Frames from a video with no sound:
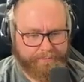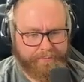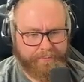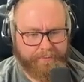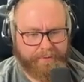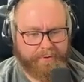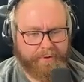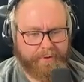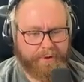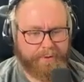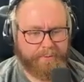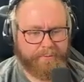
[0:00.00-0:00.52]

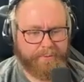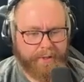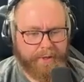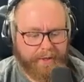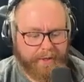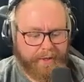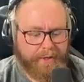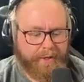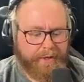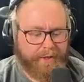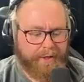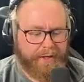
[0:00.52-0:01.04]
So
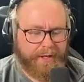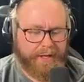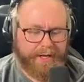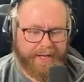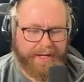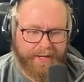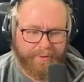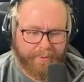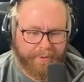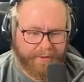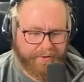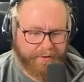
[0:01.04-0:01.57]
and
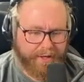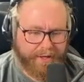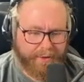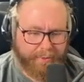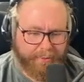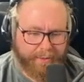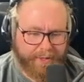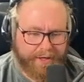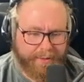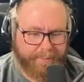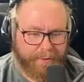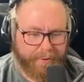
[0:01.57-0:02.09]
I was got
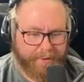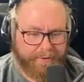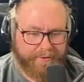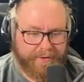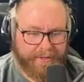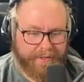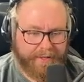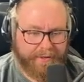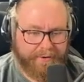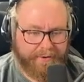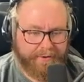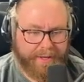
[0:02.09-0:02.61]
really
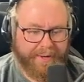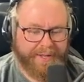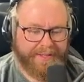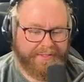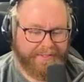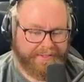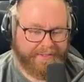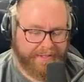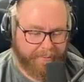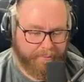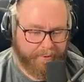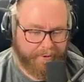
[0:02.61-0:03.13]
motivated now. It's
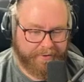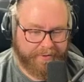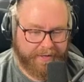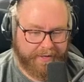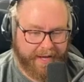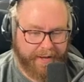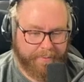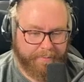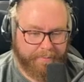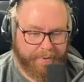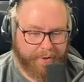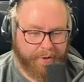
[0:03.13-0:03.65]

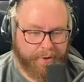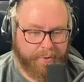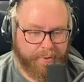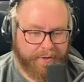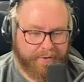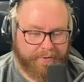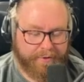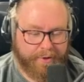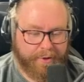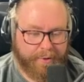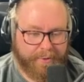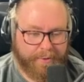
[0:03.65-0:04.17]
summertime,
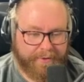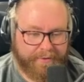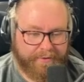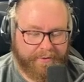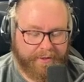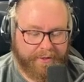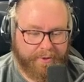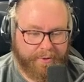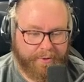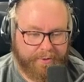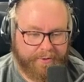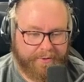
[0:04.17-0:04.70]
it's always a
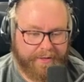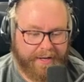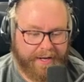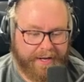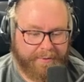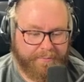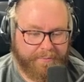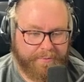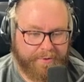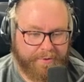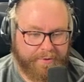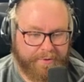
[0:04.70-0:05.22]
good
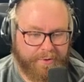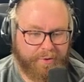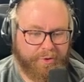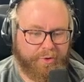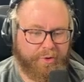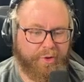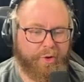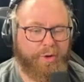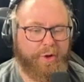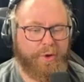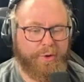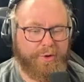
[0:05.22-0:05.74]
time to
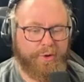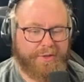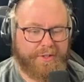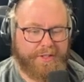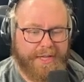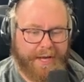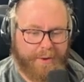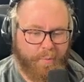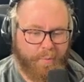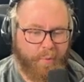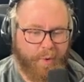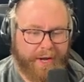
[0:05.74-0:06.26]
lose
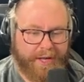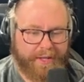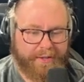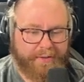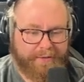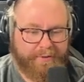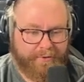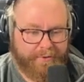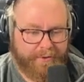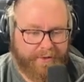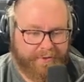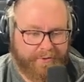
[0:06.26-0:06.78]
some weight
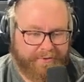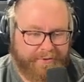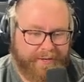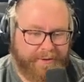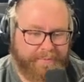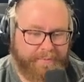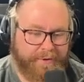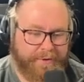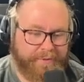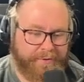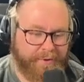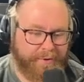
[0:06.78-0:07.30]
over the
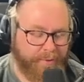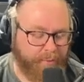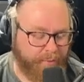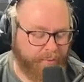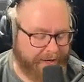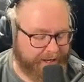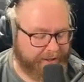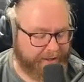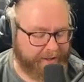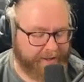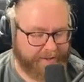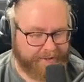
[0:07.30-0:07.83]
summer. So
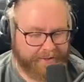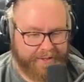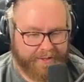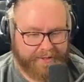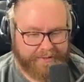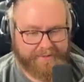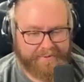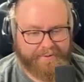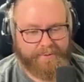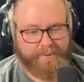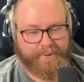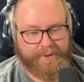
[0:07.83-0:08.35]
why not
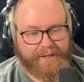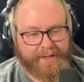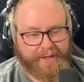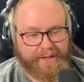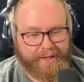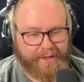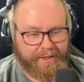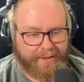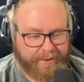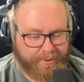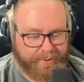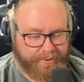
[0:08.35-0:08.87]
just do like
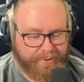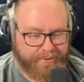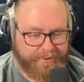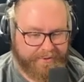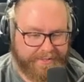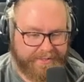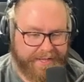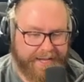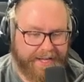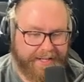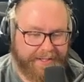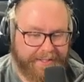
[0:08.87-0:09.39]
a lose
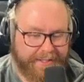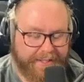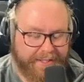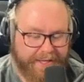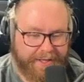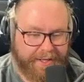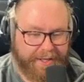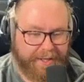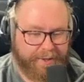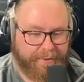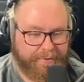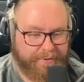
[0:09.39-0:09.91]
10
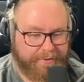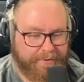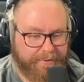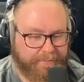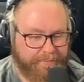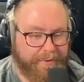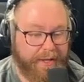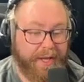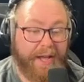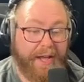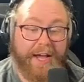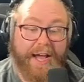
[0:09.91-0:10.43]
kilos?
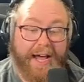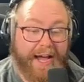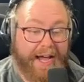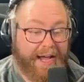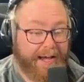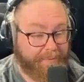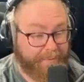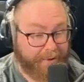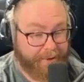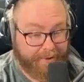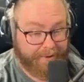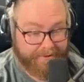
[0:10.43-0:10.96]

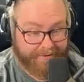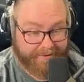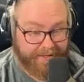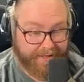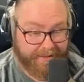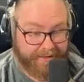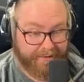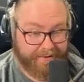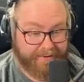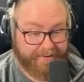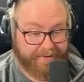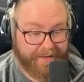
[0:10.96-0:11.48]
I'm not
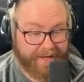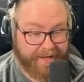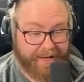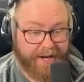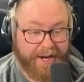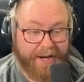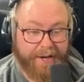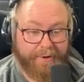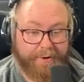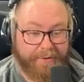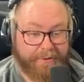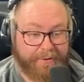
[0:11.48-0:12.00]
saying
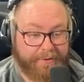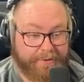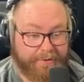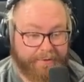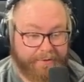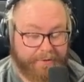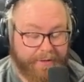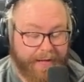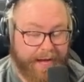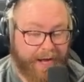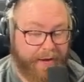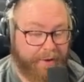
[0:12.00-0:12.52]
on
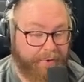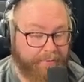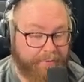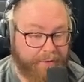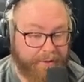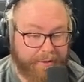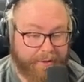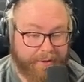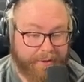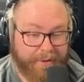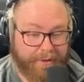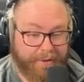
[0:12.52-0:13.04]
how
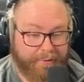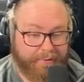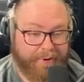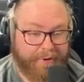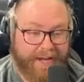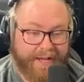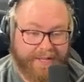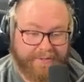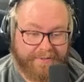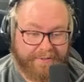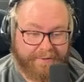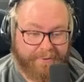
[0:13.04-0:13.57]

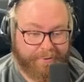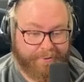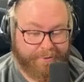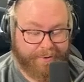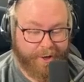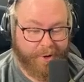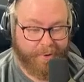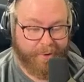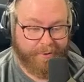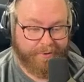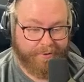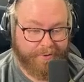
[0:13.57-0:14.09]
fast or
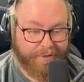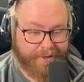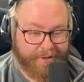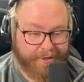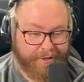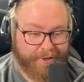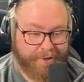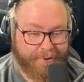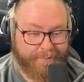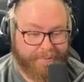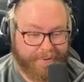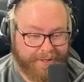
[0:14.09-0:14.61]
slow it's gonna
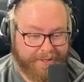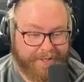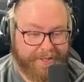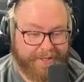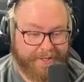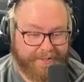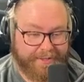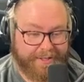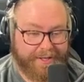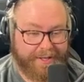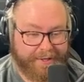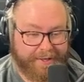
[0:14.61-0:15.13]
go, but
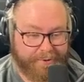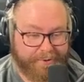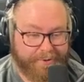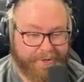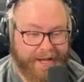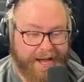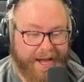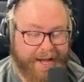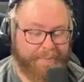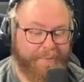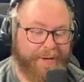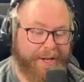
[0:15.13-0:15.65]
just like
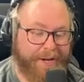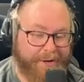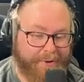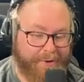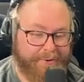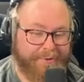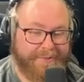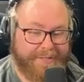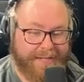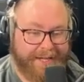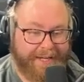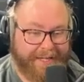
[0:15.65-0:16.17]
okay, I'm gonna
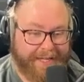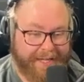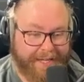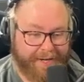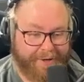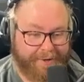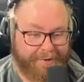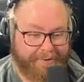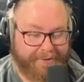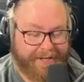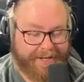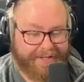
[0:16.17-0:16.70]
lose 10
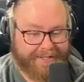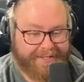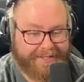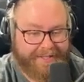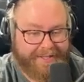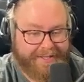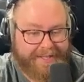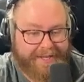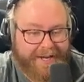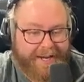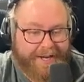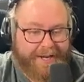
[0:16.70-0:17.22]
kilos. Let's
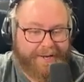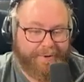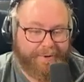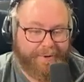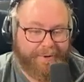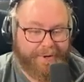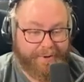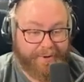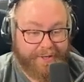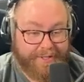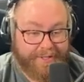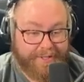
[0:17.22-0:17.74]
see how
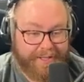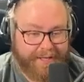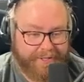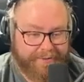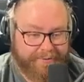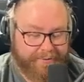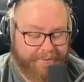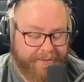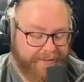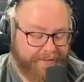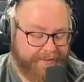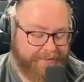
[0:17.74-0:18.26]
long it takes,
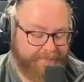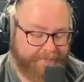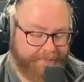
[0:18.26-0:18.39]
right?